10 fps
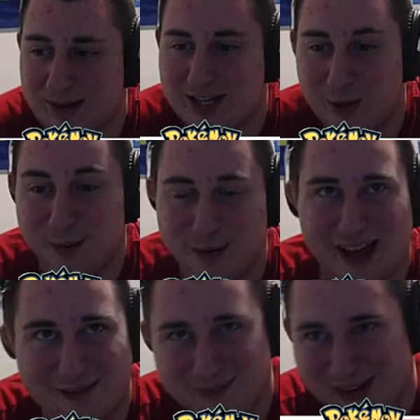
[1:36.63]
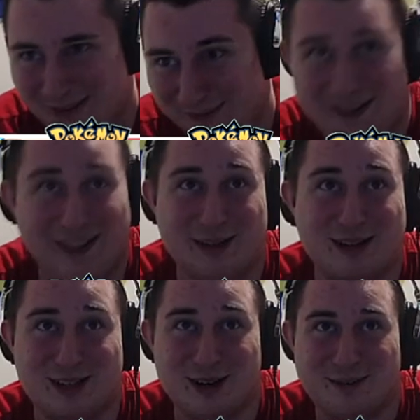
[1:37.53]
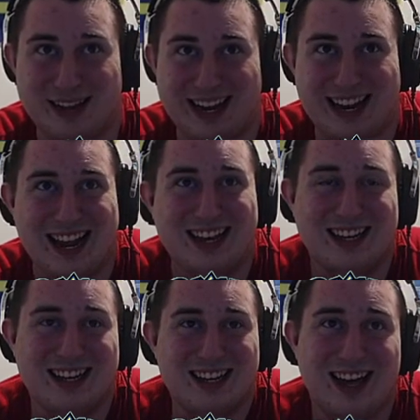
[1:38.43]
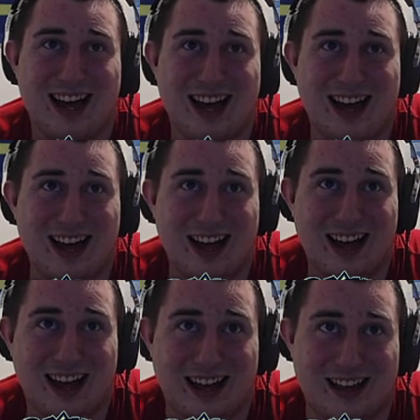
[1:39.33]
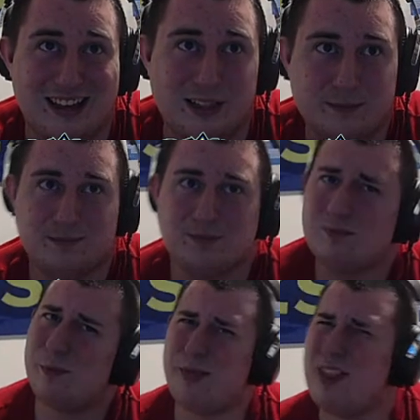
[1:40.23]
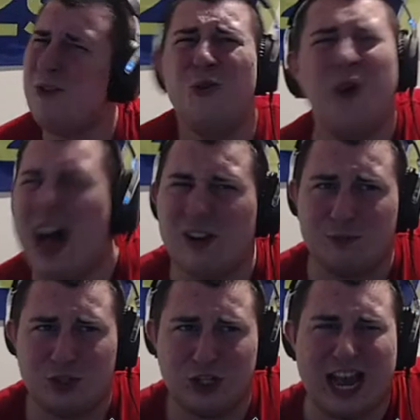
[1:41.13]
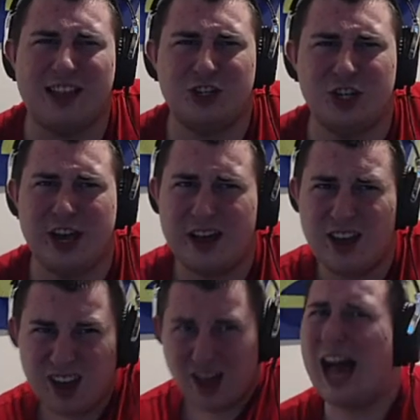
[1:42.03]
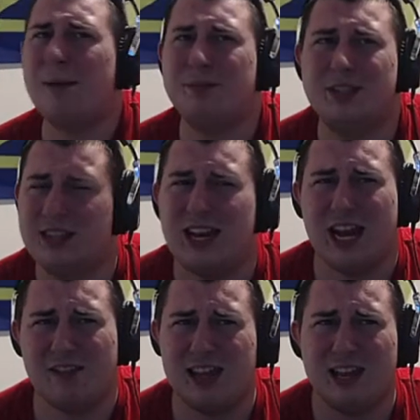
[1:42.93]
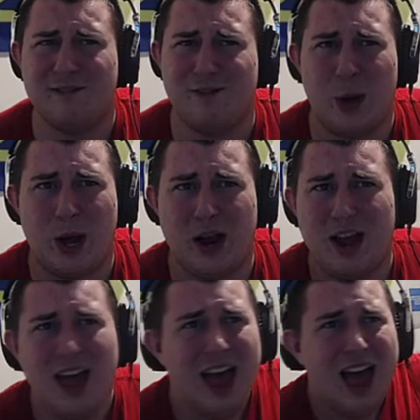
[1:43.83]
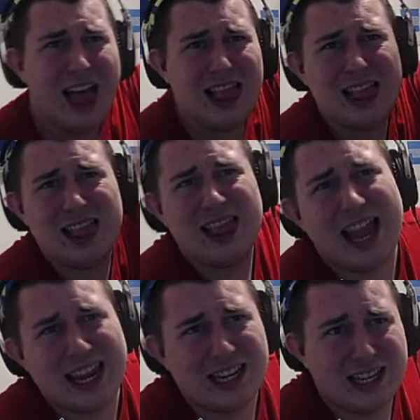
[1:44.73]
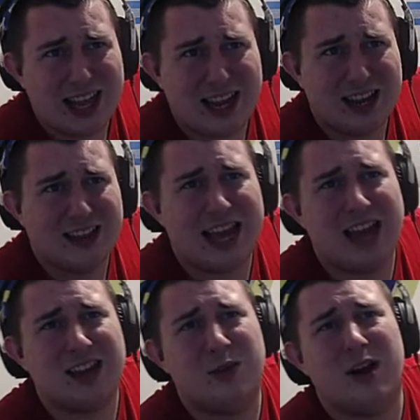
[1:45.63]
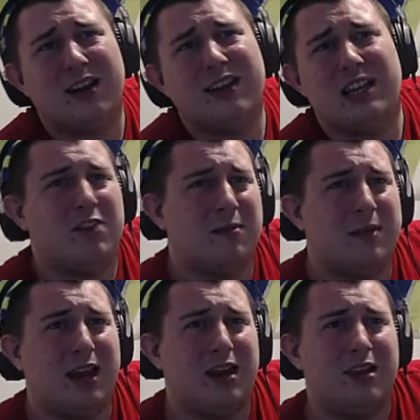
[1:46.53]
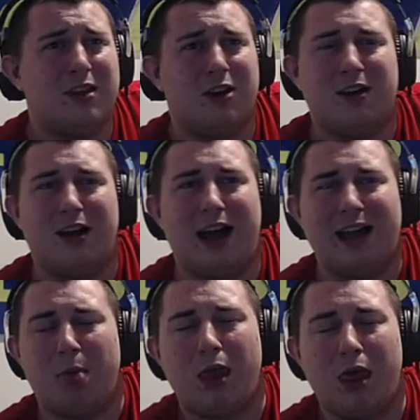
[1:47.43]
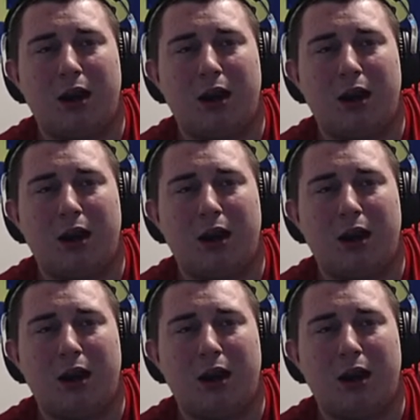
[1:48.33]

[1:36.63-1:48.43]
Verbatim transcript: super hot, but I'm failing miserably. Uh, welcome, challenger. I'm Sydney of the Elite Four. Like it's like that you are giving me. Or uh, I,